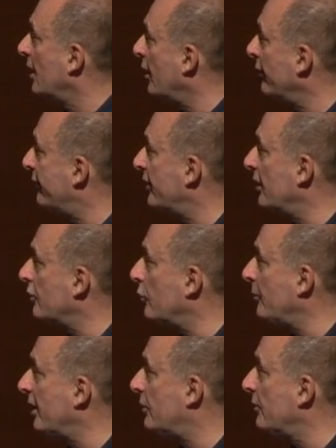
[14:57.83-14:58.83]
of
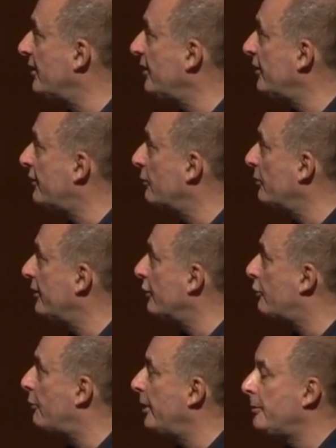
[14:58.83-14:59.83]
cylindromatosis with a
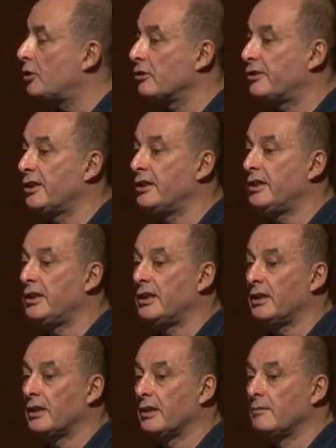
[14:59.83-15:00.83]
cream
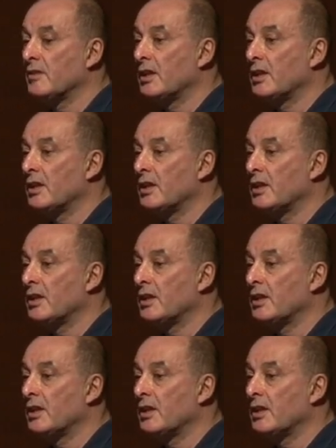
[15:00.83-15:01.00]
containing